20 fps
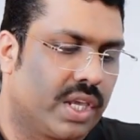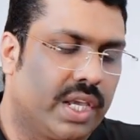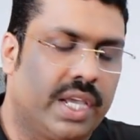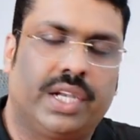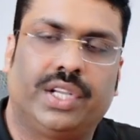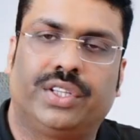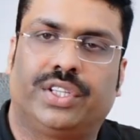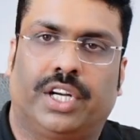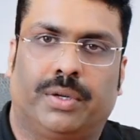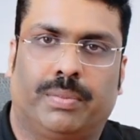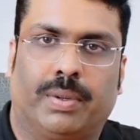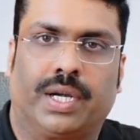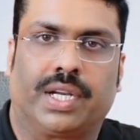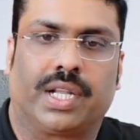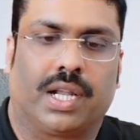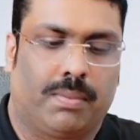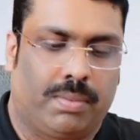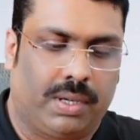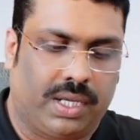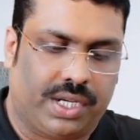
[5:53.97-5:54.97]
any
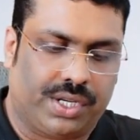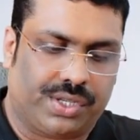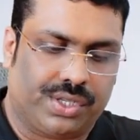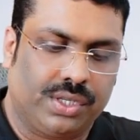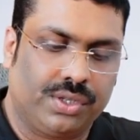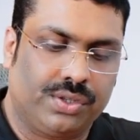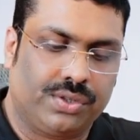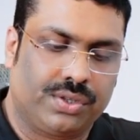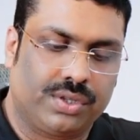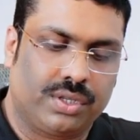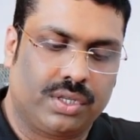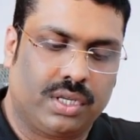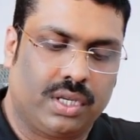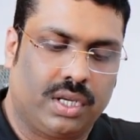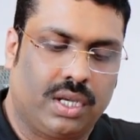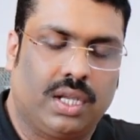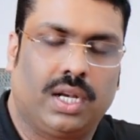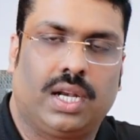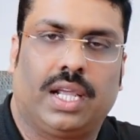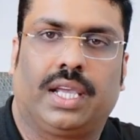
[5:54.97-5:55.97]
third-party applications
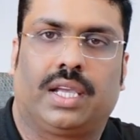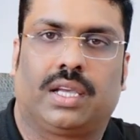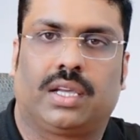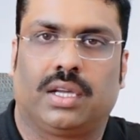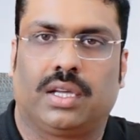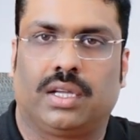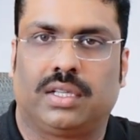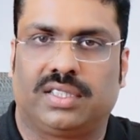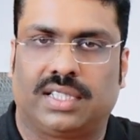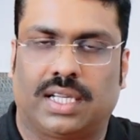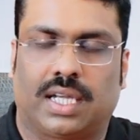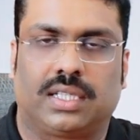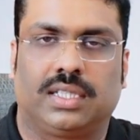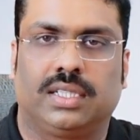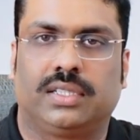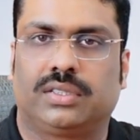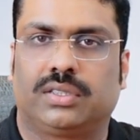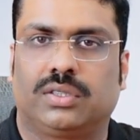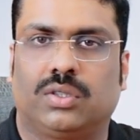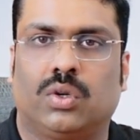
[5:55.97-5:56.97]
uh, like uh,
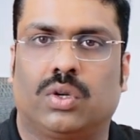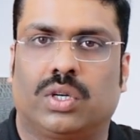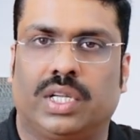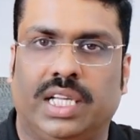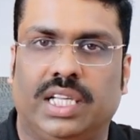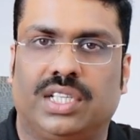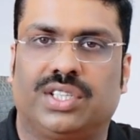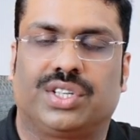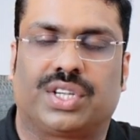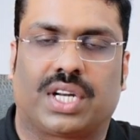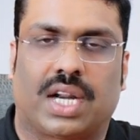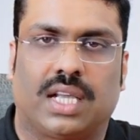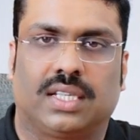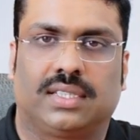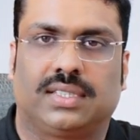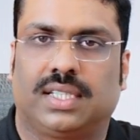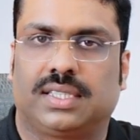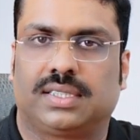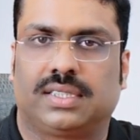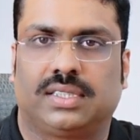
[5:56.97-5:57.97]
charges or each
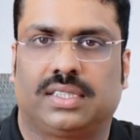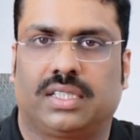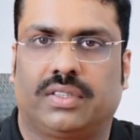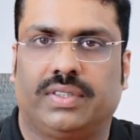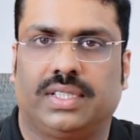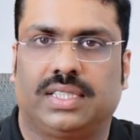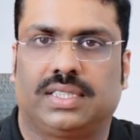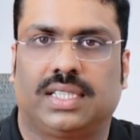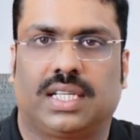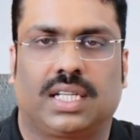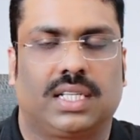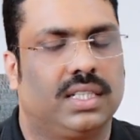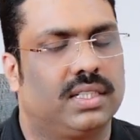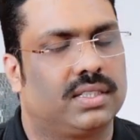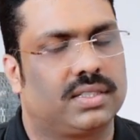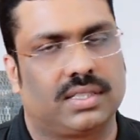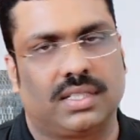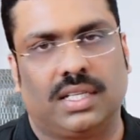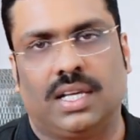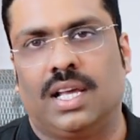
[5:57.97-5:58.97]
transaction service
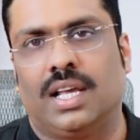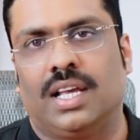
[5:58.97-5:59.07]
charges.